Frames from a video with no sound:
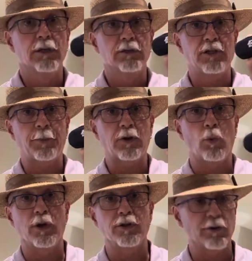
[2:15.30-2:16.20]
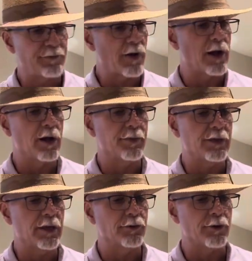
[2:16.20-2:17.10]
typical one you'll find on the
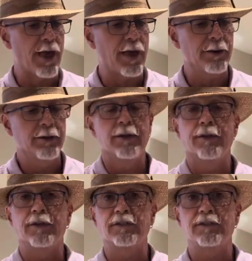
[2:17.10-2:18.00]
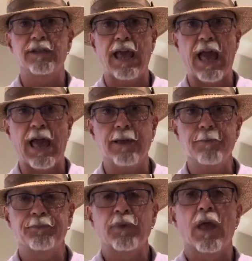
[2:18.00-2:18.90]
internet. This is an A.